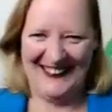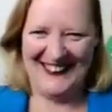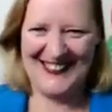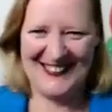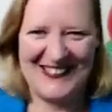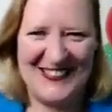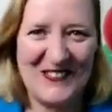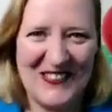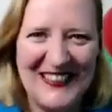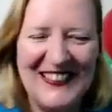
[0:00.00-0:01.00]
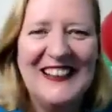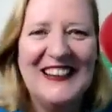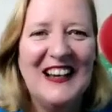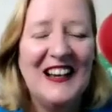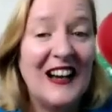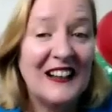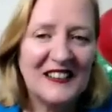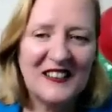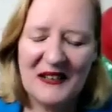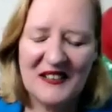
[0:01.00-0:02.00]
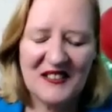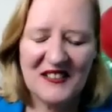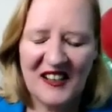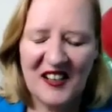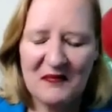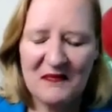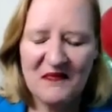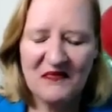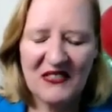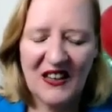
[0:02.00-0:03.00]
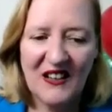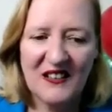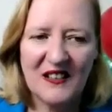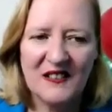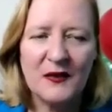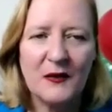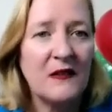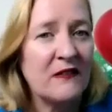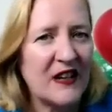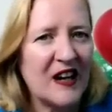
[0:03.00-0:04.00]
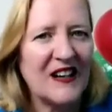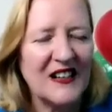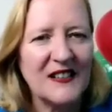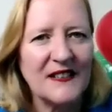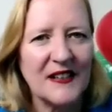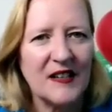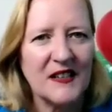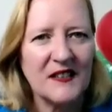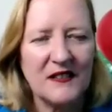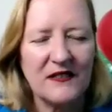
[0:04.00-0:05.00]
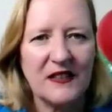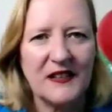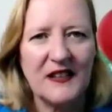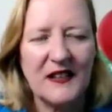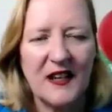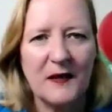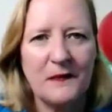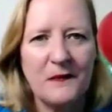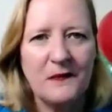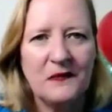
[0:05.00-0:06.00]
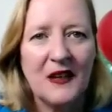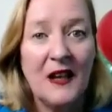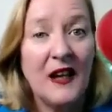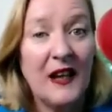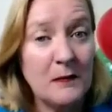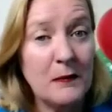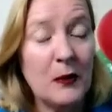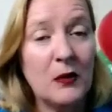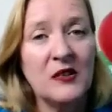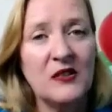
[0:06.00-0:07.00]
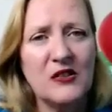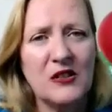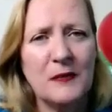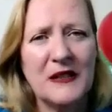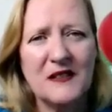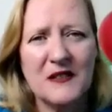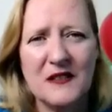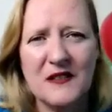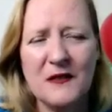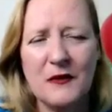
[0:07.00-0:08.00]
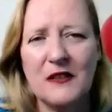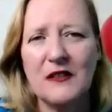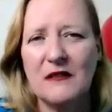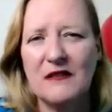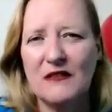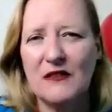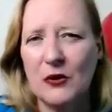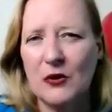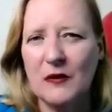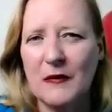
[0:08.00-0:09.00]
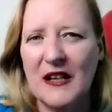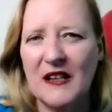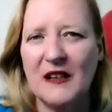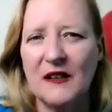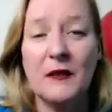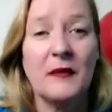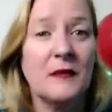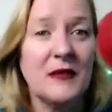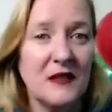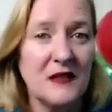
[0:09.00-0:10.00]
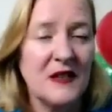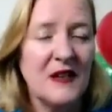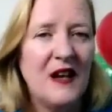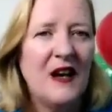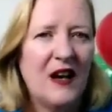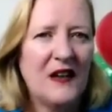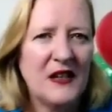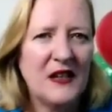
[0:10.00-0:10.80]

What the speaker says: It's quite funny. I can imagine. It's a very serious and a very important topic. So I just wanted to talk about it a little bit, because I